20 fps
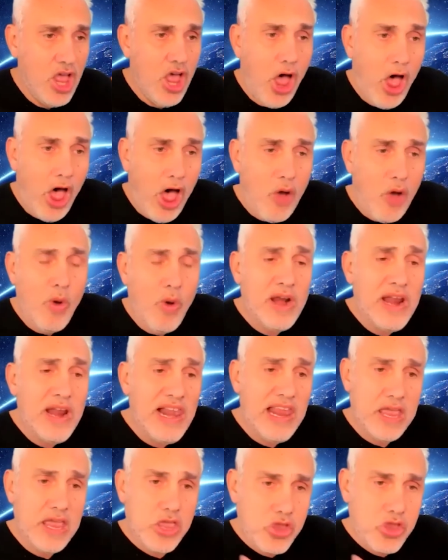I want to
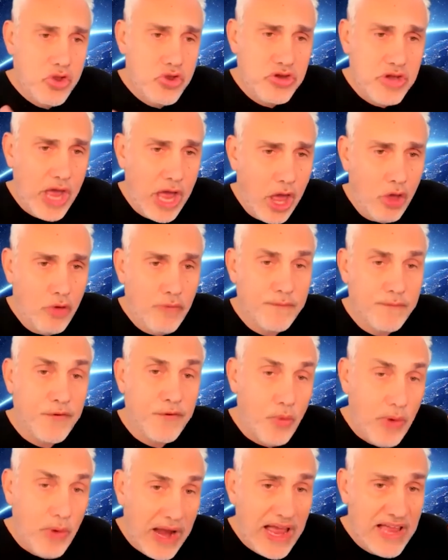let you know,
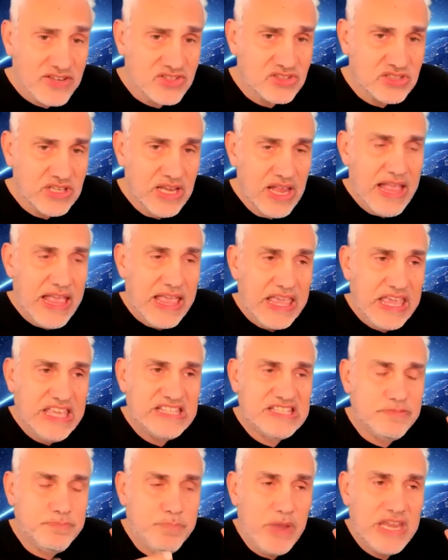for us,
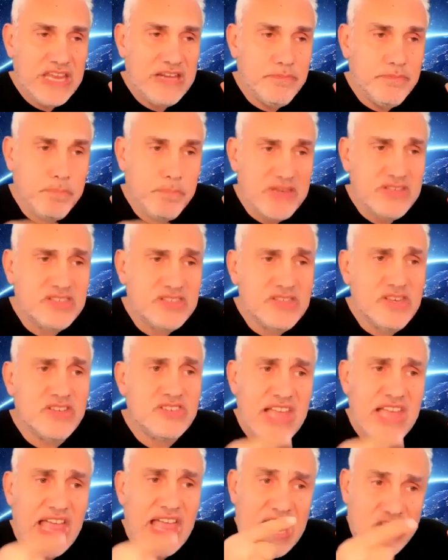it's been
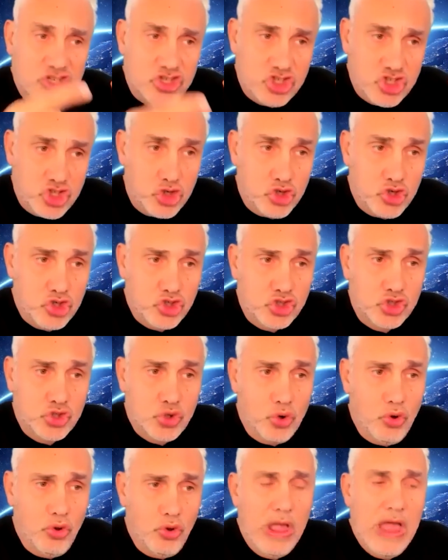business as
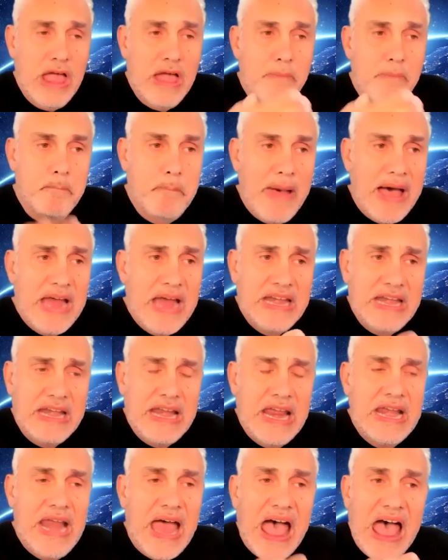usual, but in
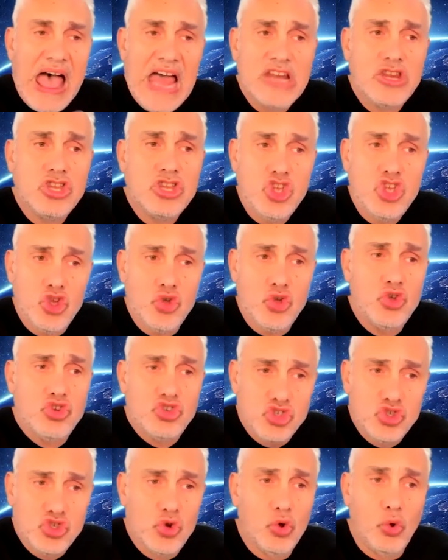an
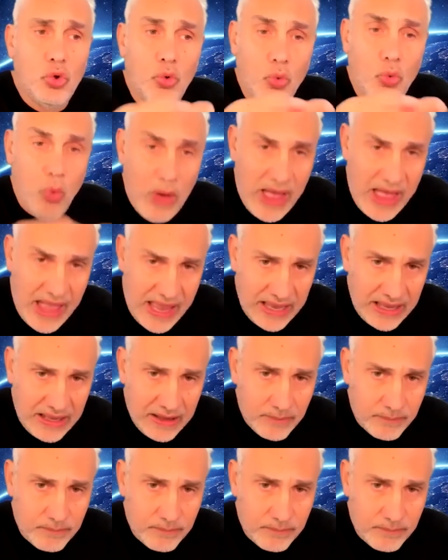unusual way.